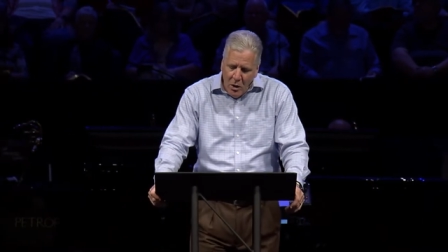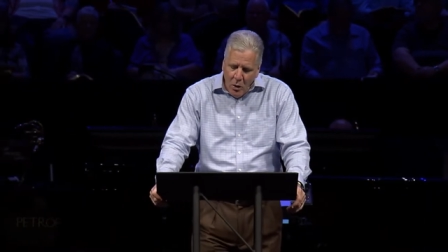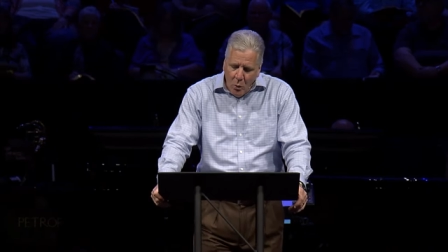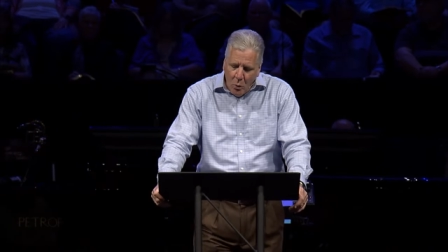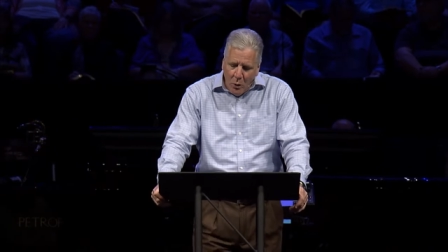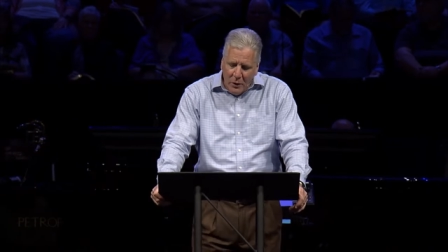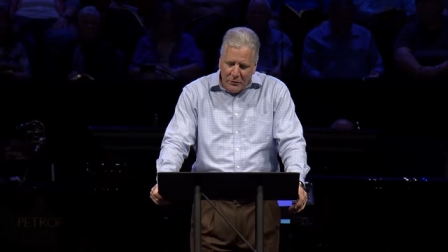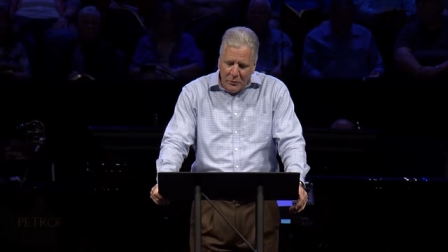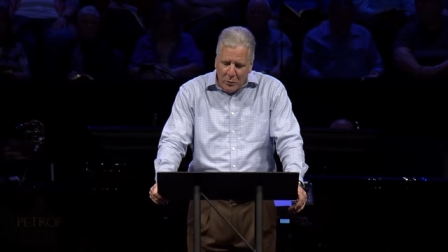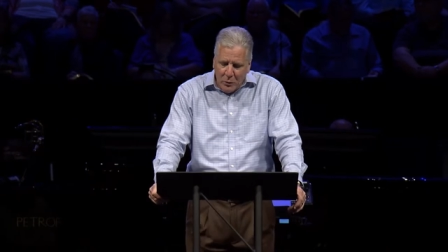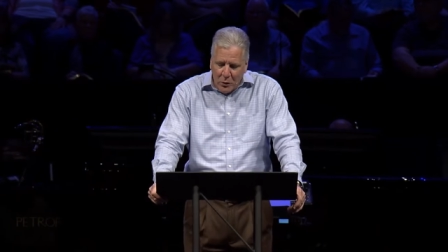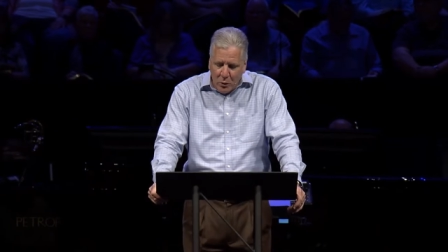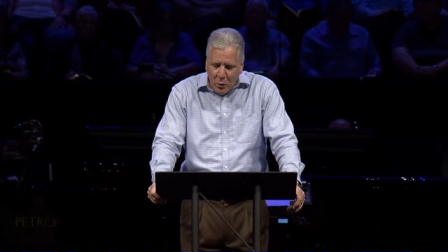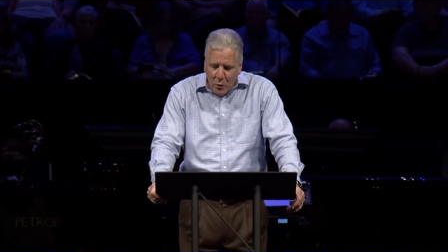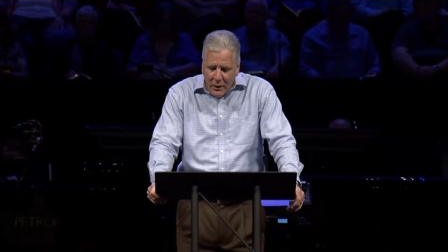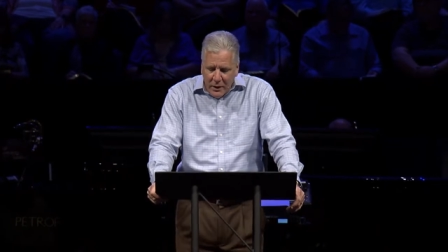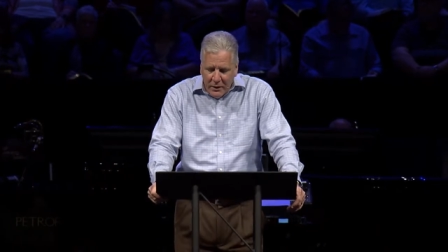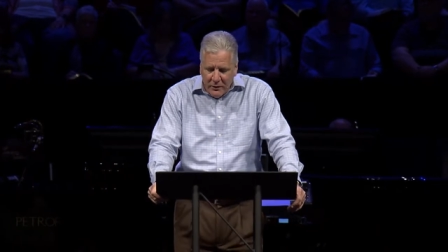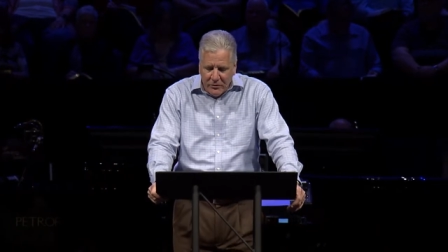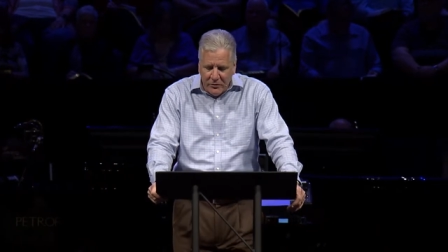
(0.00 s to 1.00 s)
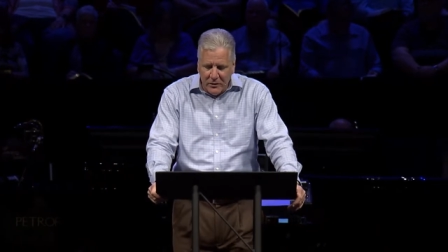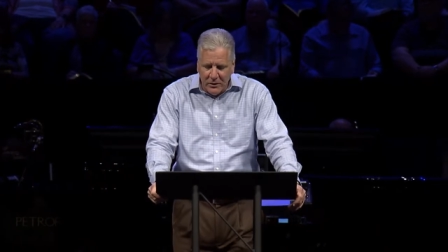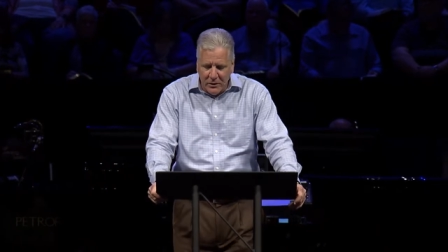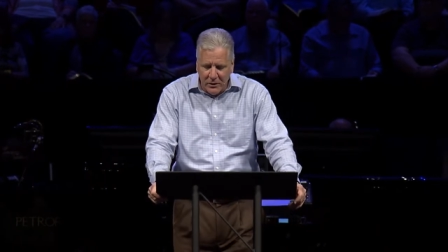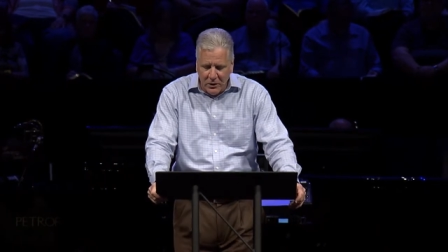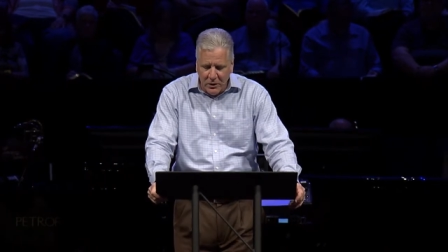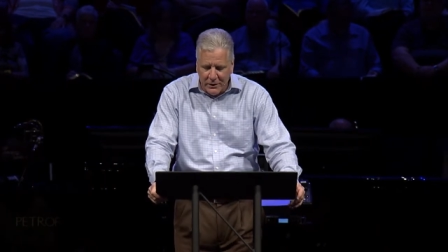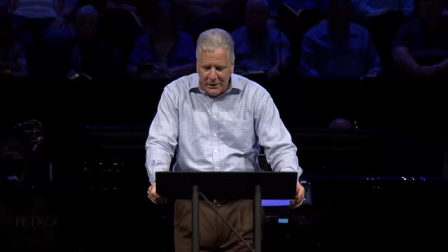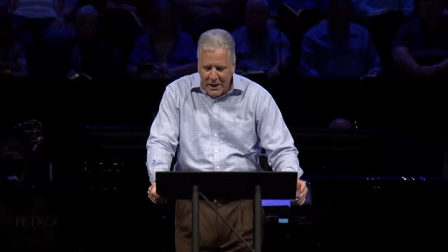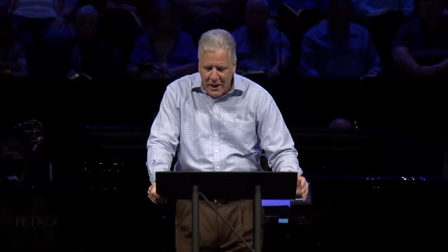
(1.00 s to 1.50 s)
what to request. And
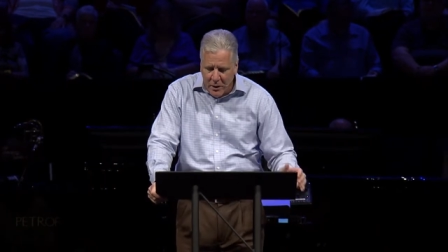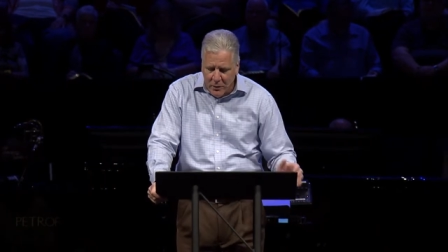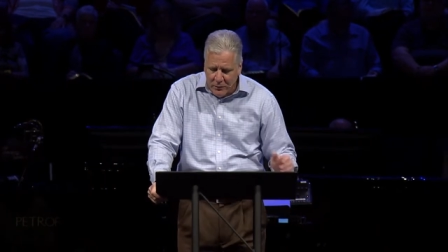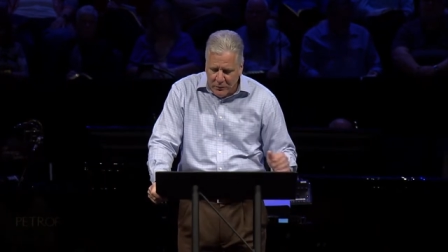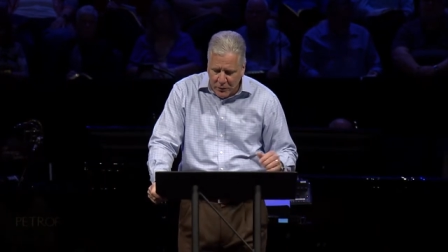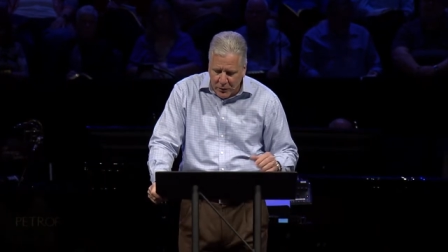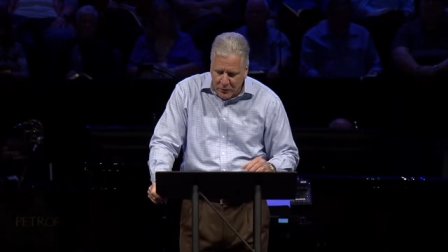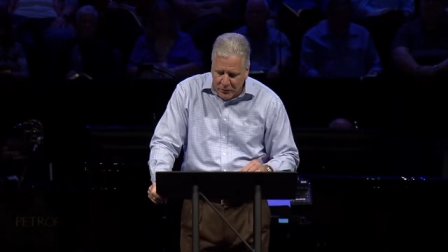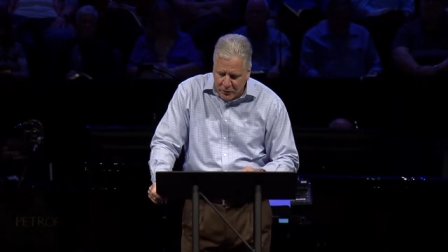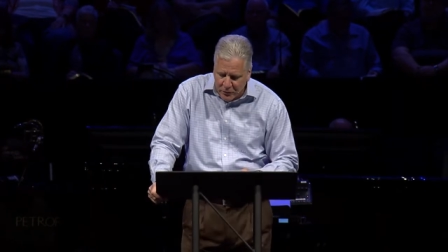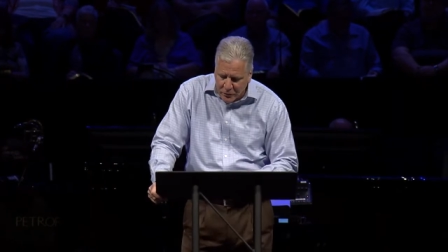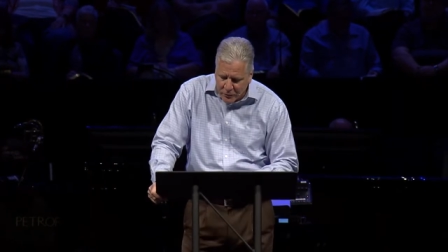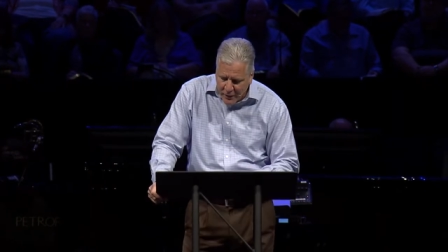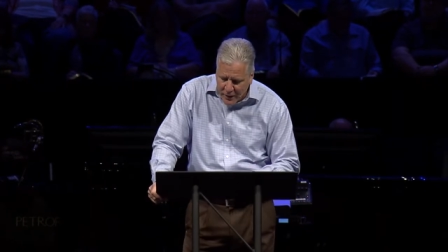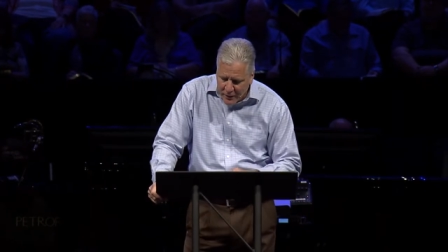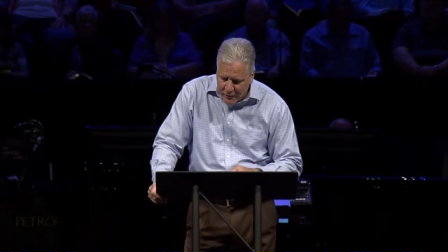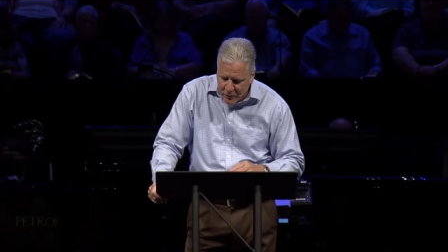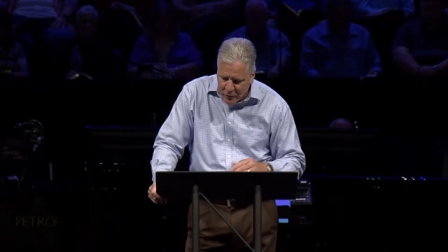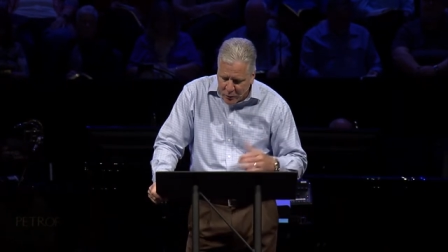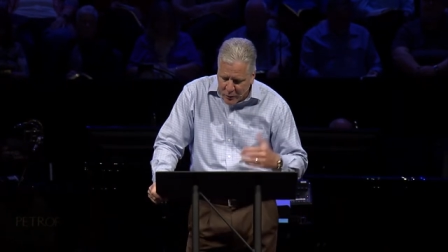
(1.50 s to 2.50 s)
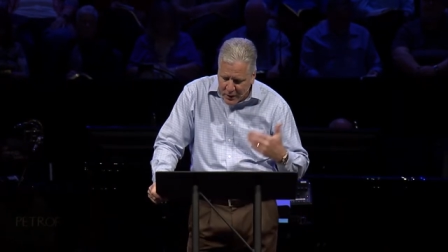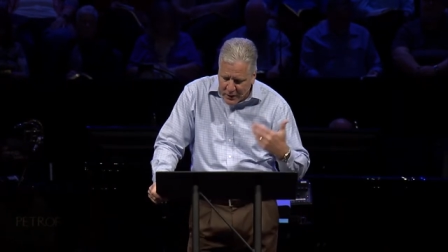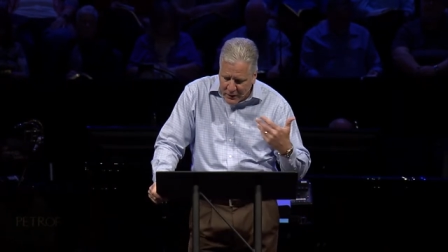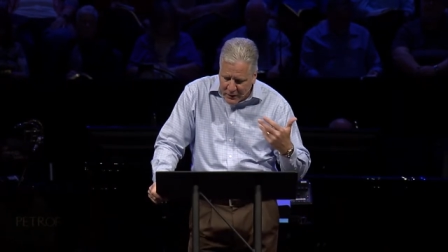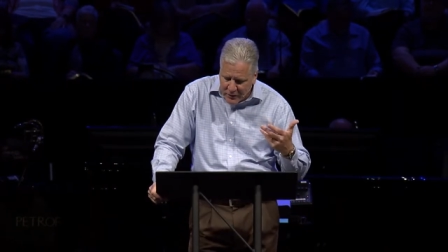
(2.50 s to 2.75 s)
look now in verses 5 through 8.